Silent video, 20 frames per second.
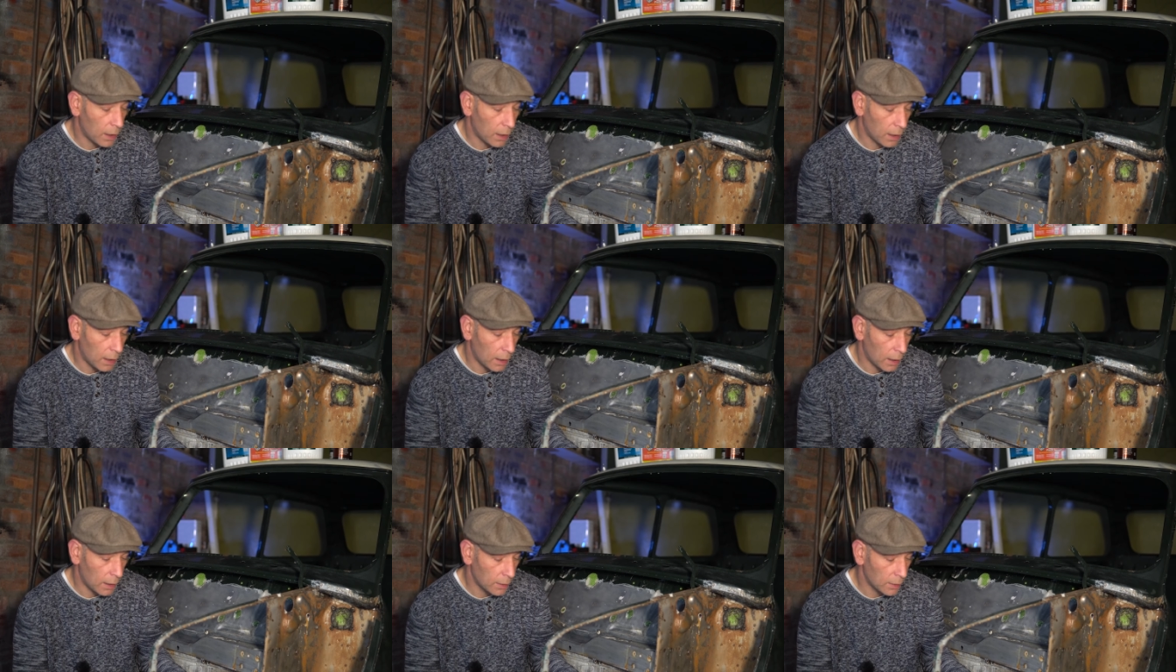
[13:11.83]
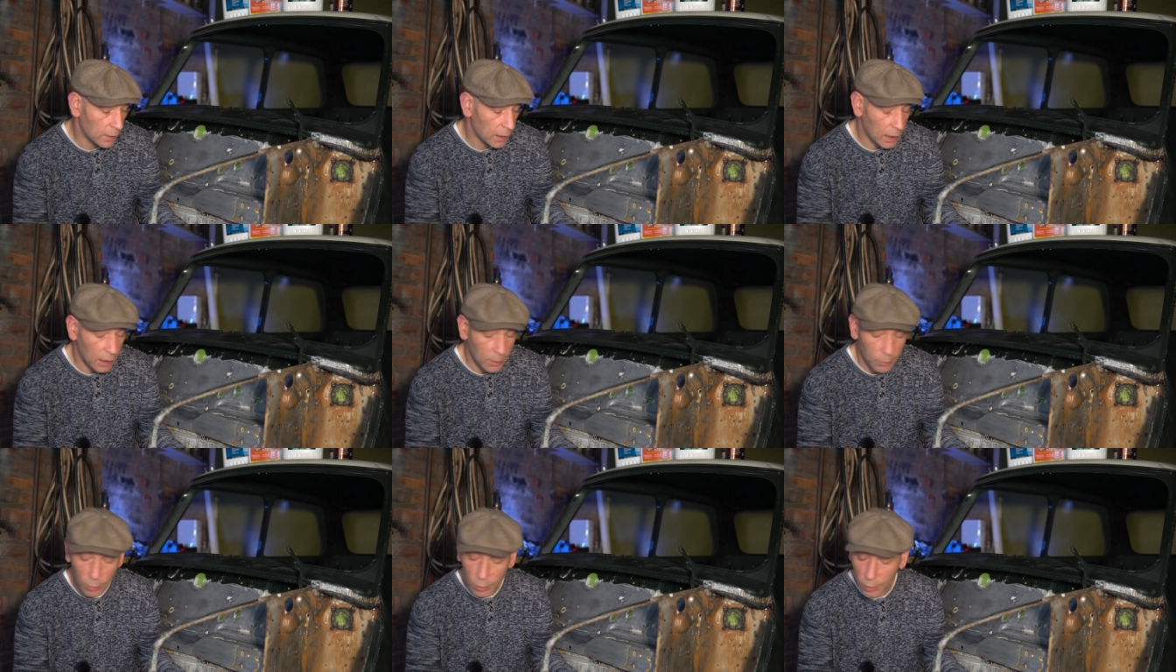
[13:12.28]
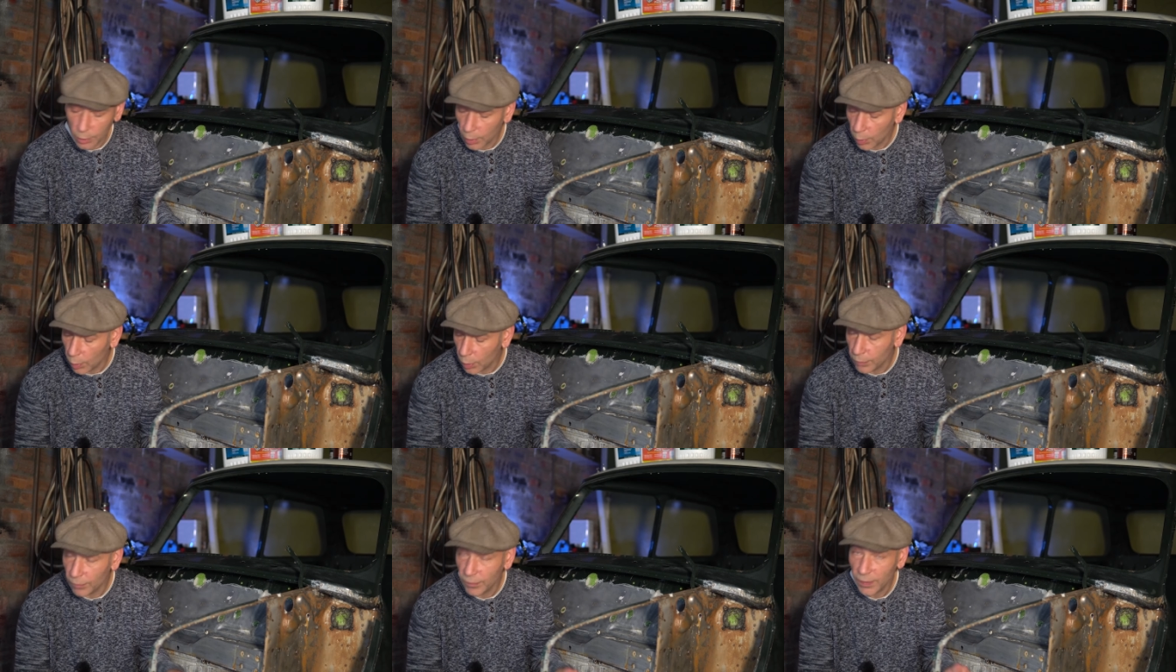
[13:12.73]
and I will,
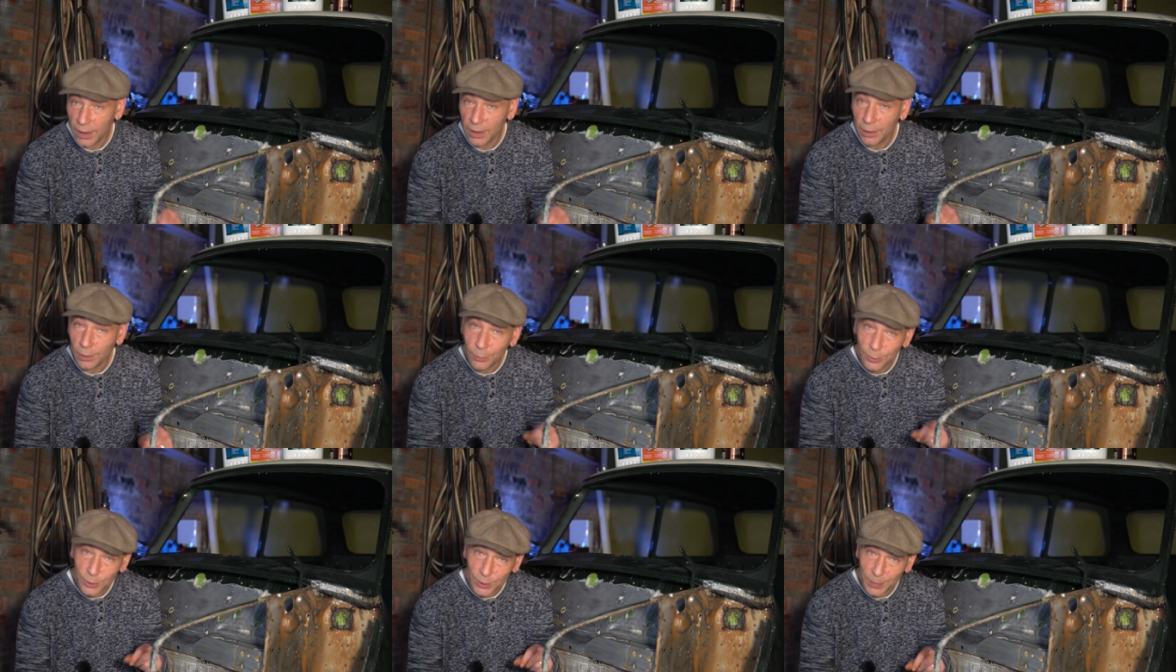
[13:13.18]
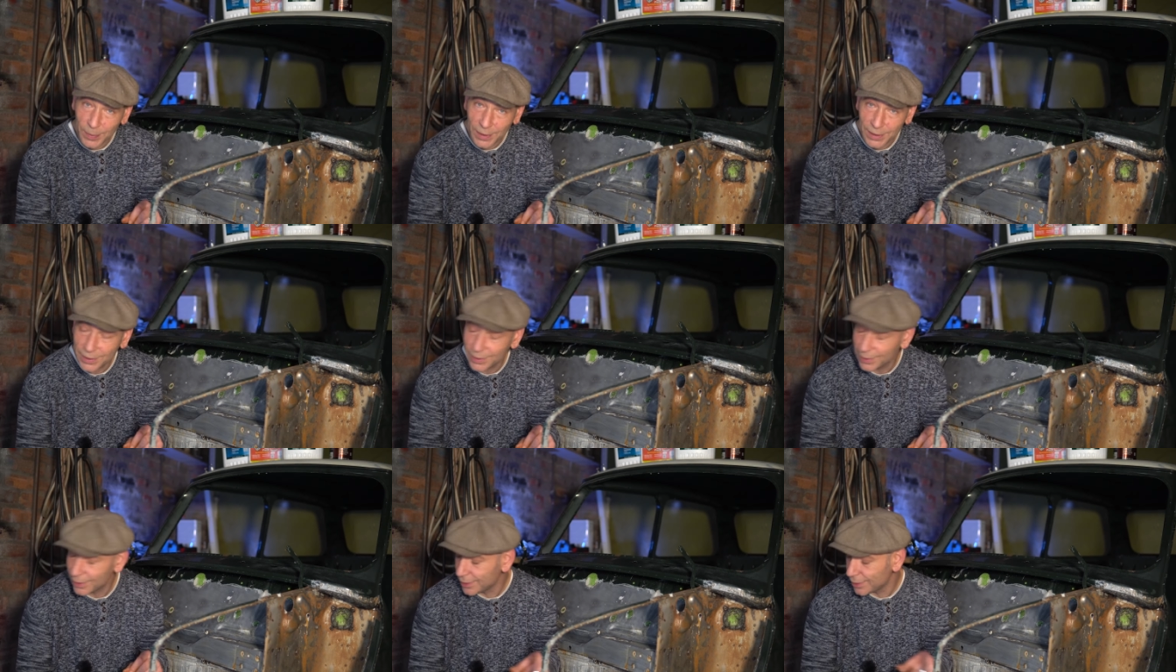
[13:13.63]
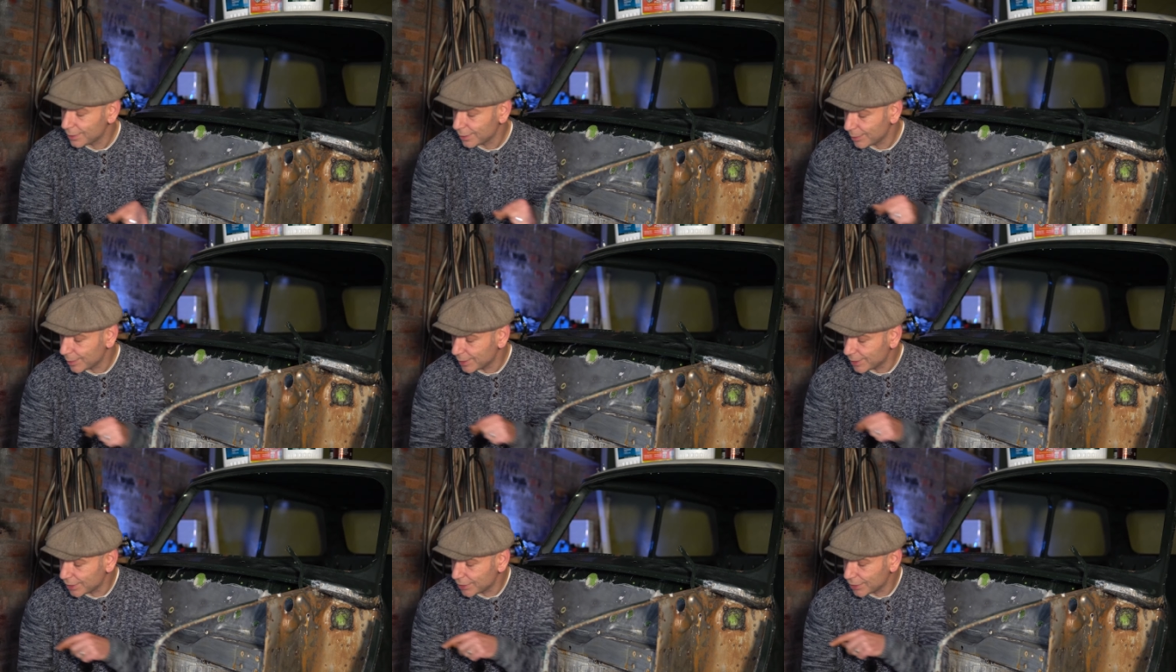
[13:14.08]
on very low speed, as I
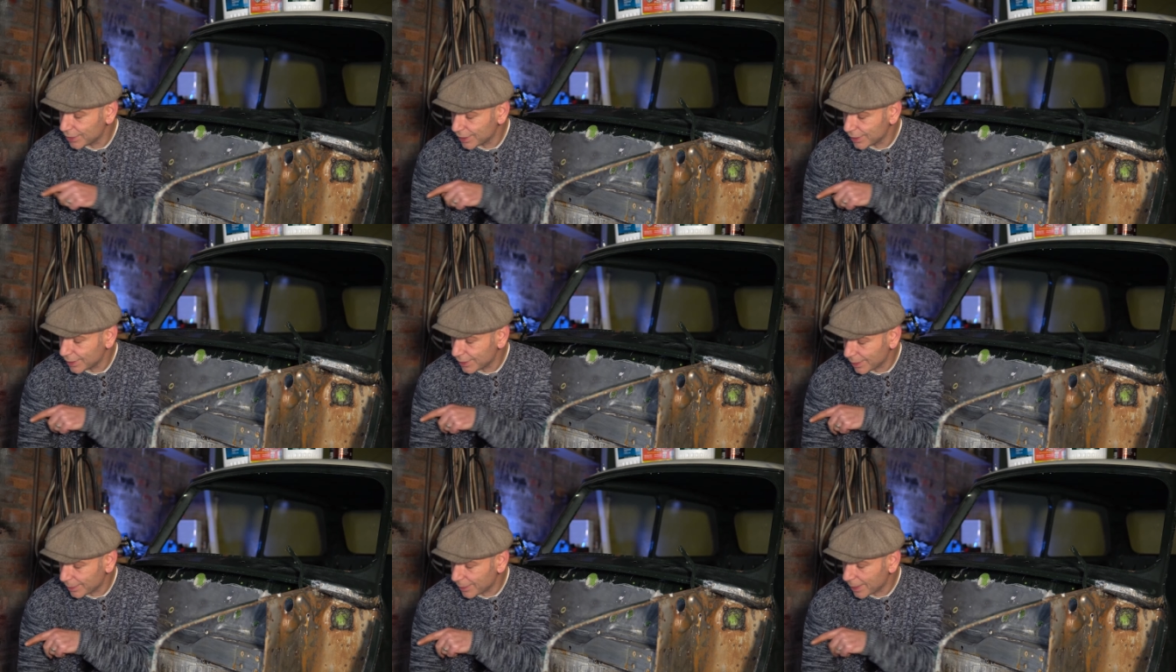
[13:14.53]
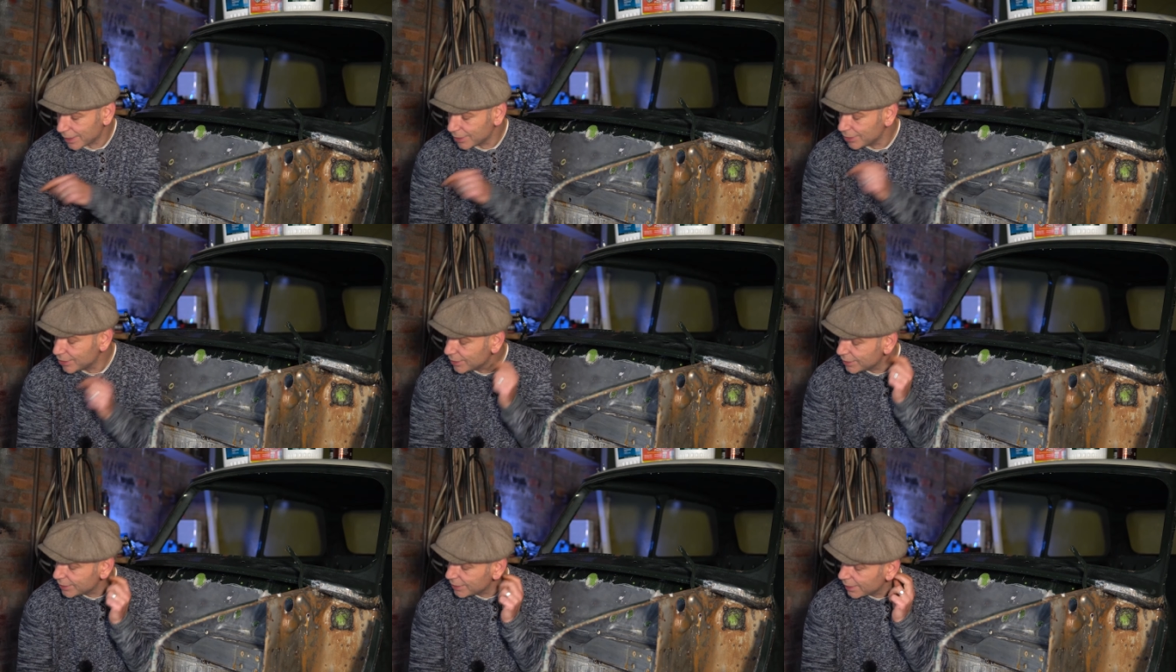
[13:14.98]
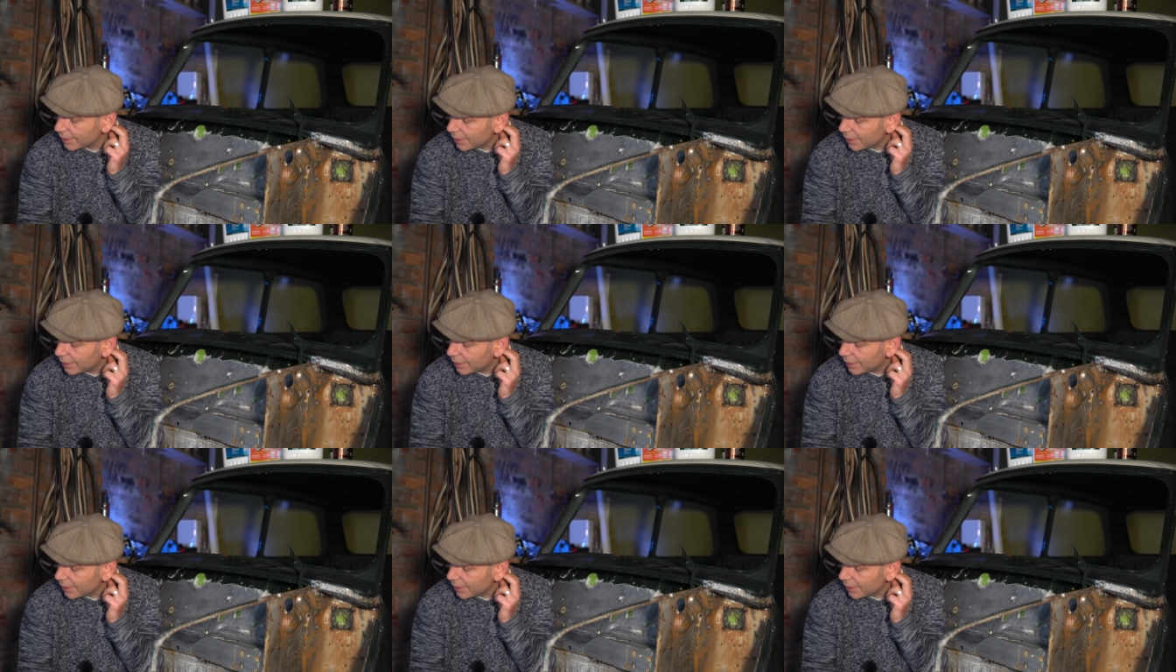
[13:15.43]
mentioned,